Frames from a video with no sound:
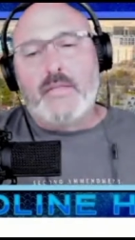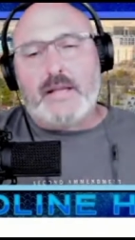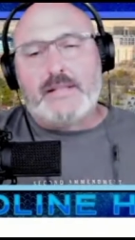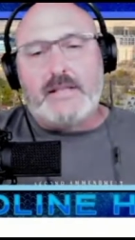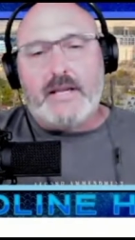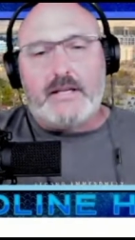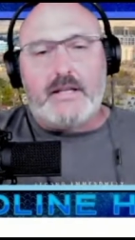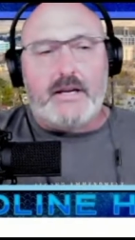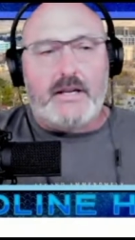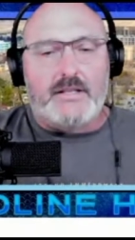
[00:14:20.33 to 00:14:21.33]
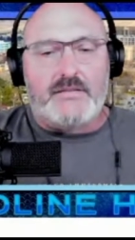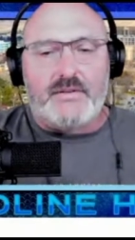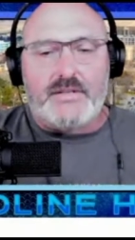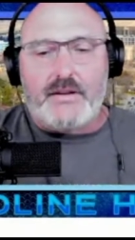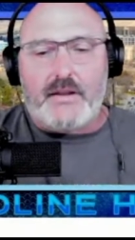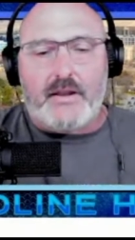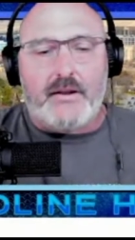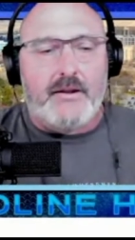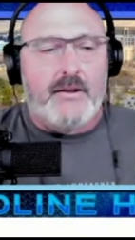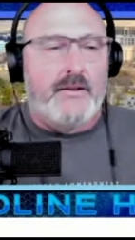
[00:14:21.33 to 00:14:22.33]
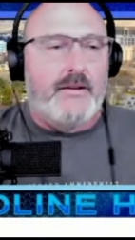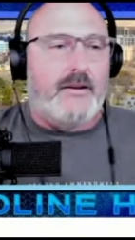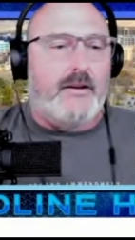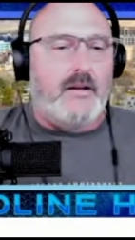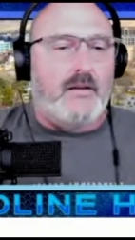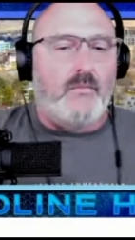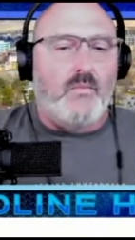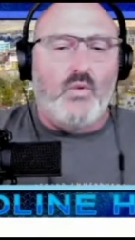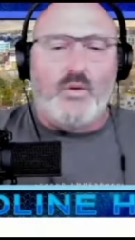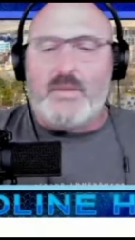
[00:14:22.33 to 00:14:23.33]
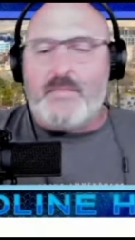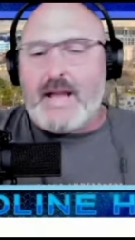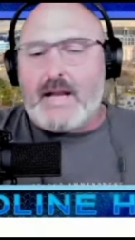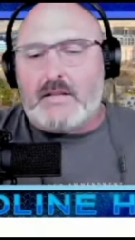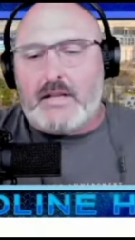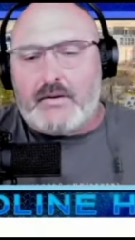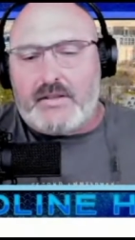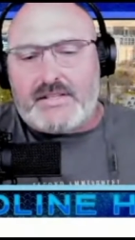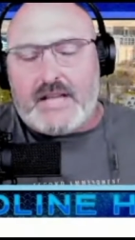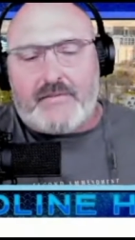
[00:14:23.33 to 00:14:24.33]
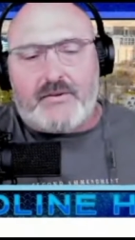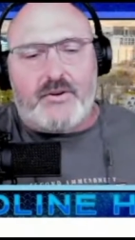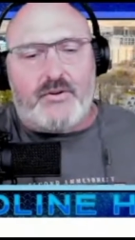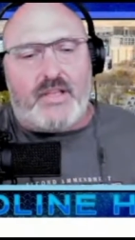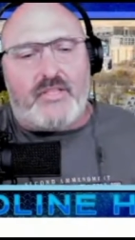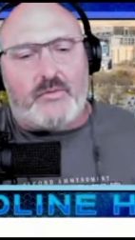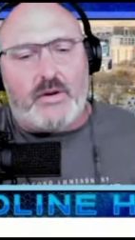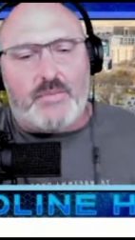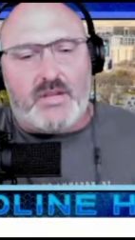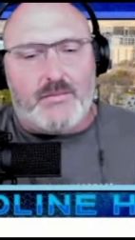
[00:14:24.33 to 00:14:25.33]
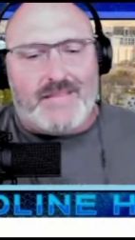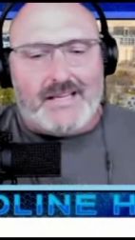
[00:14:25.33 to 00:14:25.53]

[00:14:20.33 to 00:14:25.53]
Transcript: that's the headline hits for today. We'll be back later this afternoon at 3 p.m.